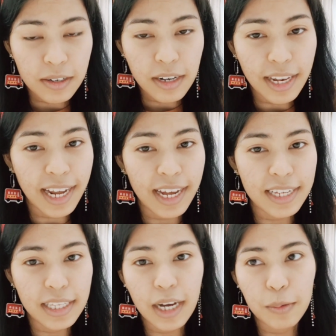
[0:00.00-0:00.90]
lies
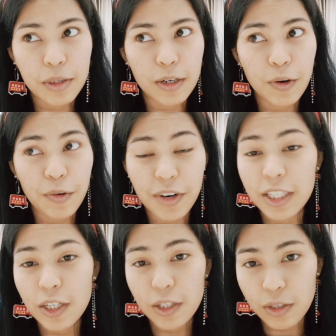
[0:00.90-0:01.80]
our
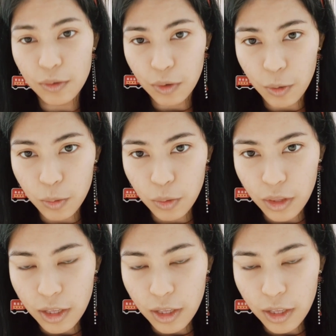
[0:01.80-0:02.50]
greatest growth.